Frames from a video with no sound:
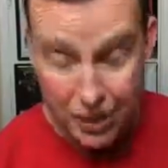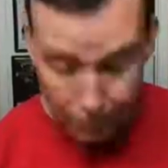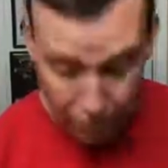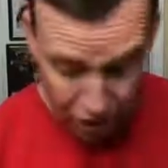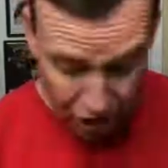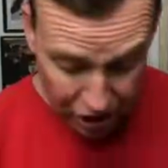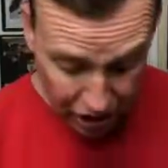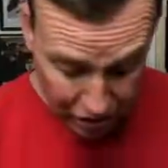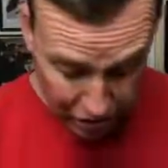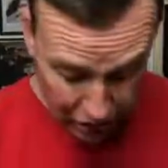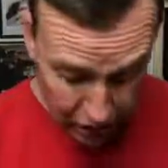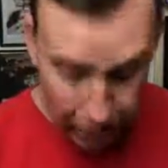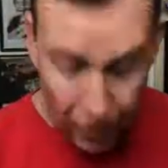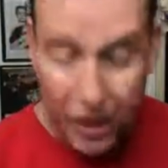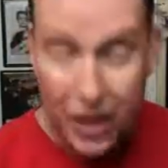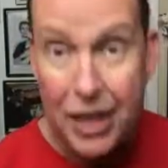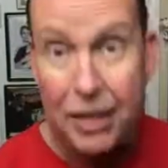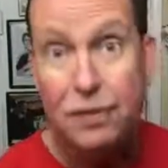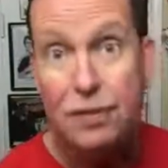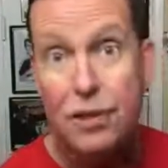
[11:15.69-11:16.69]
I'm shaving
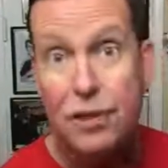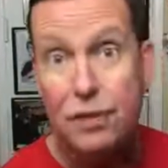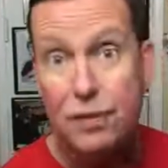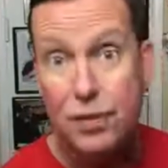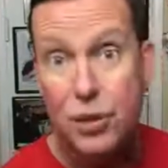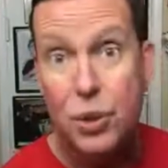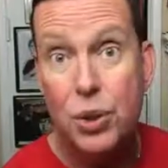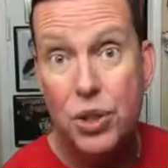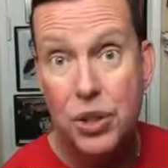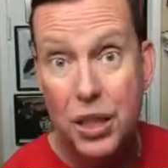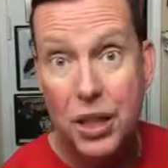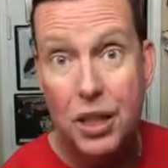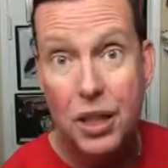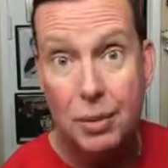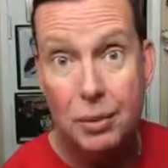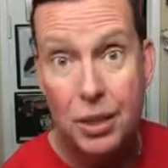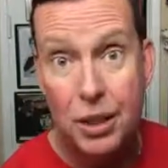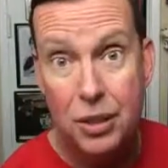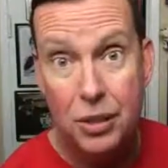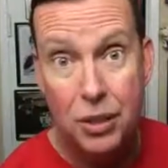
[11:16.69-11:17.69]
with that for the first
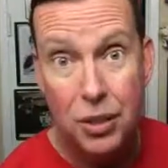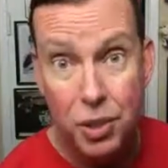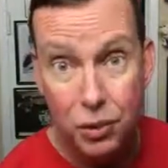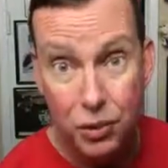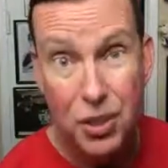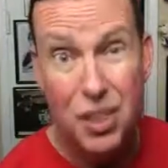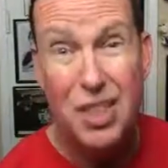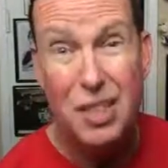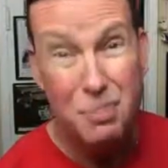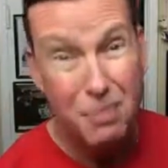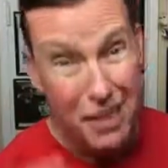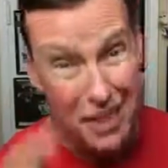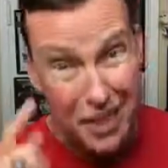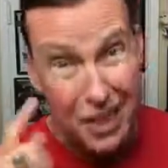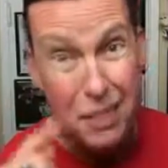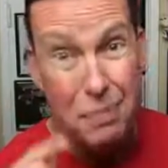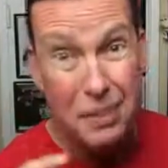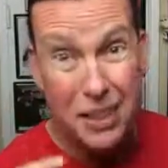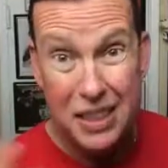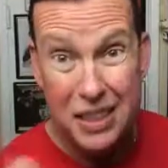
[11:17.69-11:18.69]
time here. And you've seen me
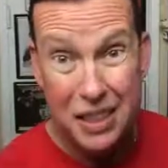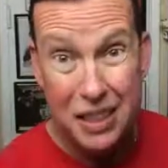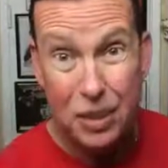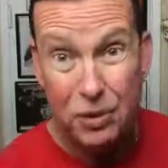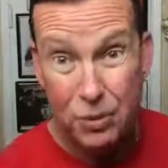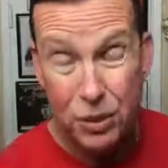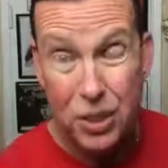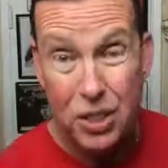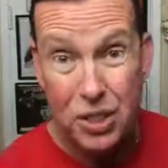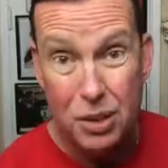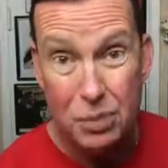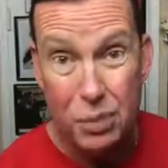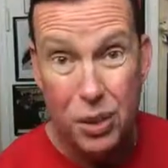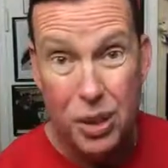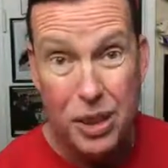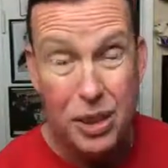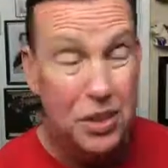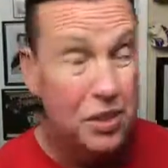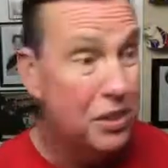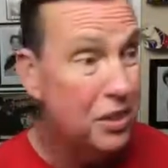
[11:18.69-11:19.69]
cut myself with some
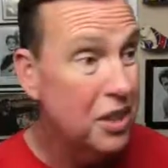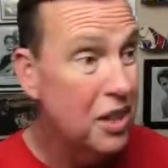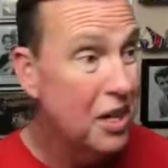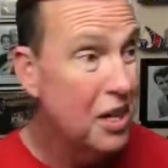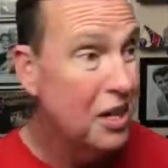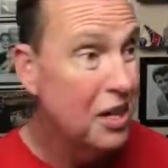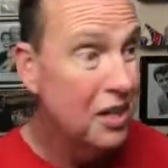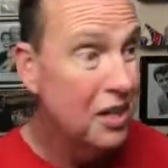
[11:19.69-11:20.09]
razors.